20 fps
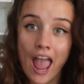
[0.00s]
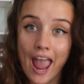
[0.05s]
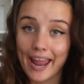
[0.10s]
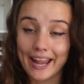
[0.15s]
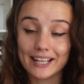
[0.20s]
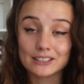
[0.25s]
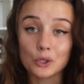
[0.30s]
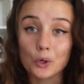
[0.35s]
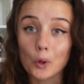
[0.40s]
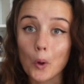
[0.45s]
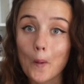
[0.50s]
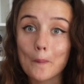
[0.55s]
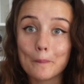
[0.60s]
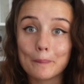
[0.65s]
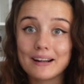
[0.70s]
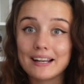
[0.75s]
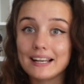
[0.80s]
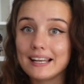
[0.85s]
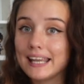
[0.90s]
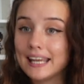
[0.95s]
is on
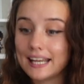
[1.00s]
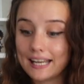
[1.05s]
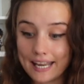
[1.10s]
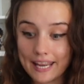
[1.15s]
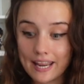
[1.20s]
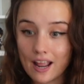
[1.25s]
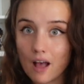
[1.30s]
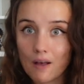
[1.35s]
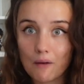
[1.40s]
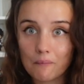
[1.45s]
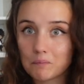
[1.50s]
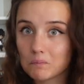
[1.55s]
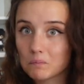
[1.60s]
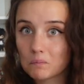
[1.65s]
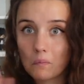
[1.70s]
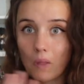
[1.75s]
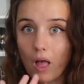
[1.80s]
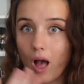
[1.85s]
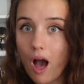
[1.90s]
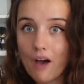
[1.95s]
completely
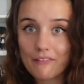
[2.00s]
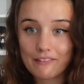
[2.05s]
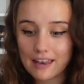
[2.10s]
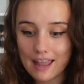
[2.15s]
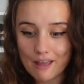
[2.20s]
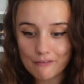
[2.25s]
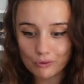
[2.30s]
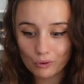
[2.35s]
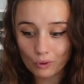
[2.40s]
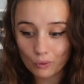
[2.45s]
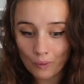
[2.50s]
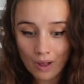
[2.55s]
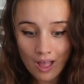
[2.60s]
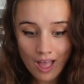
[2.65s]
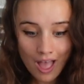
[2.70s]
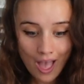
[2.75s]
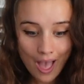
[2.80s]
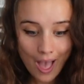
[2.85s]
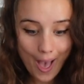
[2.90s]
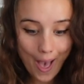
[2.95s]
other level.
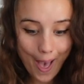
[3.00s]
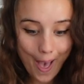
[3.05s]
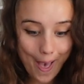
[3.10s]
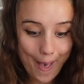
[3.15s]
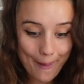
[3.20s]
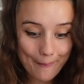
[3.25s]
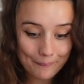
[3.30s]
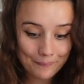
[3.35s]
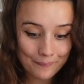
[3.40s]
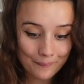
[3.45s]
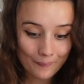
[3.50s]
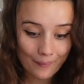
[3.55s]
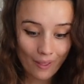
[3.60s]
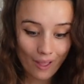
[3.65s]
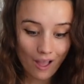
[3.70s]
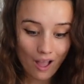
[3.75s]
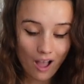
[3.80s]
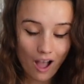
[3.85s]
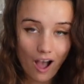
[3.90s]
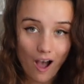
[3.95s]
I
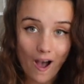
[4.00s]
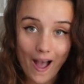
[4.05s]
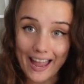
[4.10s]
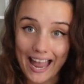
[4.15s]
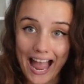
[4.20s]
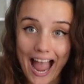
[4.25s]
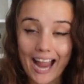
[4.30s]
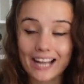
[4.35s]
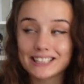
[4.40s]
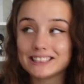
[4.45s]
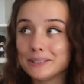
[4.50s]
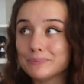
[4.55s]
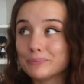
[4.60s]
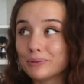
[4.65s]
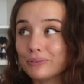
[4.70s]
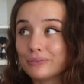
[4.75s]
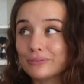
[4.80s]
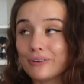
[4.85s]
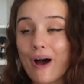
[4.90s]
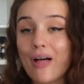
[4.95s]
actually
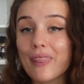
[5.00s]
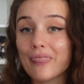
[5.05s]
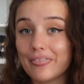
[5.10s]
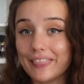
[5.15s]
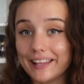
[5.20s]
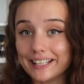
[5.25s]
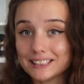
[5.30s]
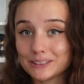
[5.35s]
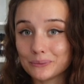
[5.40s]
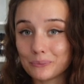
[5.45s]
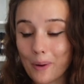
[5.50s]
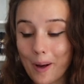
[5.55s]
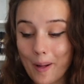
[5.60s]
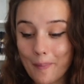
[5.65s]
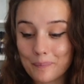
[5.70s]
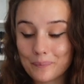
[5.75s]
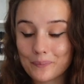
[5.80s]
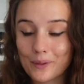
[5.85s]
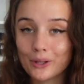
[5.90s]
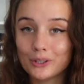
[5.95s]
prefer this
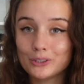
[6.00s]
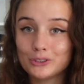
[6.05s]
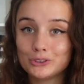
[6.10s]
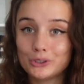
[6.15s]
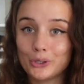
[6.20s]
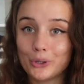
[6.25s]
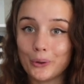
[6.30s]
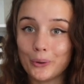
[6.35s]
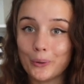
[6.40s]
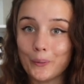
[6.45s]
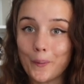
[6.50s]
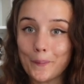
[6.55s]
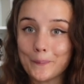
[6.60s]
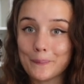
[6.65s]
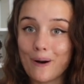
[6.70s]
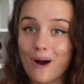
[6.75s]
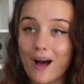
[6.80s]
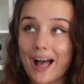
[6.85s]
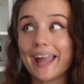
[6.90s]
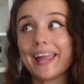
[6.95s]
one to
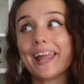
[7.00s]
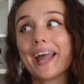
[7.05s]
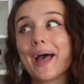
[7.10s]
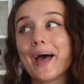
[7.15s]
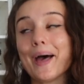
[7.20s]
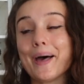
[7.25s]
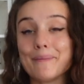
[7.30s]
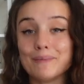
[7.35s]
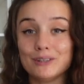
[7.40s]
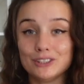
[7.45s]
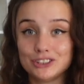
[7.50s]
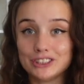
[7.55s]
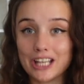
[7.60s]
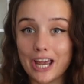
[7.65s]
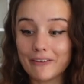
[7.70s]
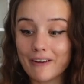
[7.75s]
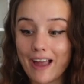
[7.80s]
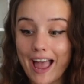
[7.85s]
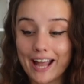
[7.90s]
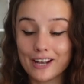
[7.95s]
my
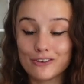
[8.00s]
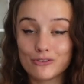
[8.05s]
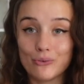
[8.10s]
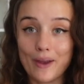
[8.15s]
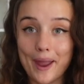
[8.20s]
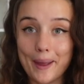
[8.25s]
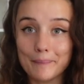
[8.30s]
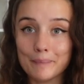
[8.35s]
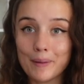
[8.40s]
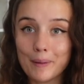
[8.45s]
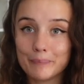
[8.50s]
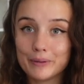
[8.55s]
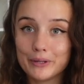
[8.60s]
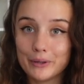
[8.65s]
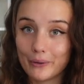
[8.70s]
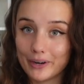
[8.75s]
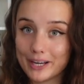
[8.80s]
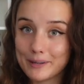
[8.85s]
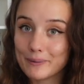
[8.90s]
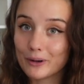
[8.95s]
Shera and Rem,
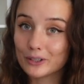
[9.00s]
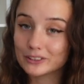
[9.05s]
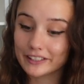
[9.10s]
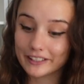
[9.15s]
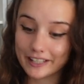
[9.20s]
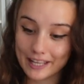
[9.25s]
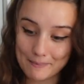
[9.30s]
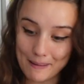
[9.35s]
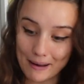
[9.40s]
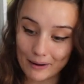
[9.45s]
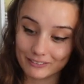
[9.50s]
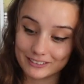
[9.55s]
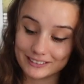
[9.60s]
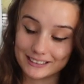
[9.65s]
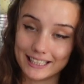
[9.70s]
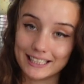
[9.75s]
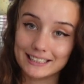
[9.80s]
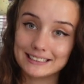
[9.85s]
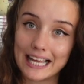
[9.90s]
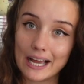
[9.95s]
purely because of the amount of
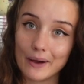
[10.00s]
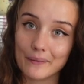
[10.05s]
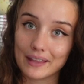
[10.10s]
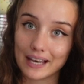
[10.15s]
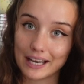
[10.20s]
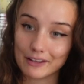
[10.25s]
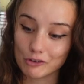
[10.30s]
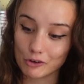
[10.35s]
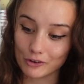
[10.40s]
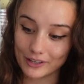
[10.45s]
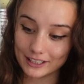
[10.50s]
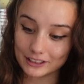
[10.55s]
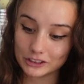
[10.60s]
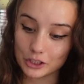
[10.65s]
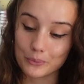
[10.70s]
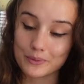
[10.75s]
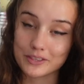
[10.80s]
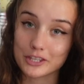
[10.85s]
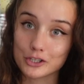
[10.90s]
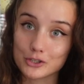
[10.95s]
detail that they've gone
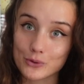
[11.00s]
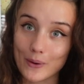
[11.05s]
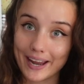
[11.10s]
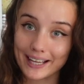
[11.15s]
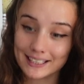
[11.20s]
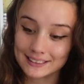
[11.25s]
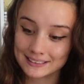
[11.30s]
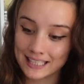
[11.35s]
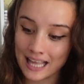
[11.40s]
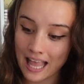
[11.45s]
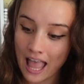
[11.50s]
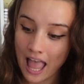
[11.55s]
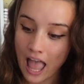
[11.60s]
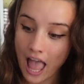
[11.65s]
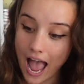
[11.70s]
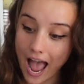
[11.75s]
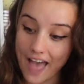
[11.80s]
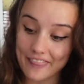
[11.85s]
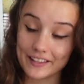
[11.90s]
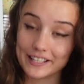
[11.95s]
into with the dress
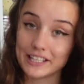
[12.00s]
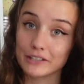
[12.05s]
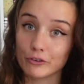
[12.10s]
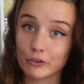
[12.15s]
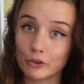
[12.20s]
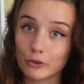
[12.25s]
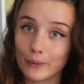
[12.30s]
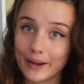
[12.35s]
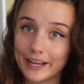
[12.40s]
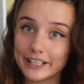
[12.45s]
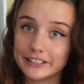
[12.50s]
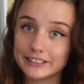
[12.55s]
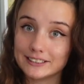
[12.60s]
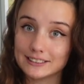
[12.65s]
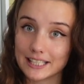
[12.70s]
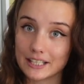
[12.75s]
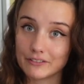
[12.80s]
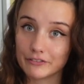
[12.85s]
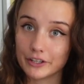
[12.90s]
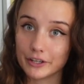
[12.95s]
and the different gradients
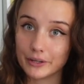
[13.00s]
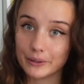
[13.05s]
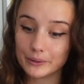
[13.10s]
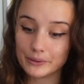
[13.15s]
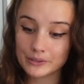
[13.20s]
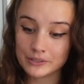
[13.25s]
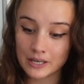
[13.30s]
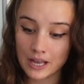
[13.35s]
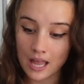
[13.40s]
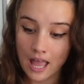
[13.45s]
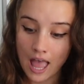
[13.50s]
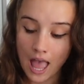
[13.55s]
they've used.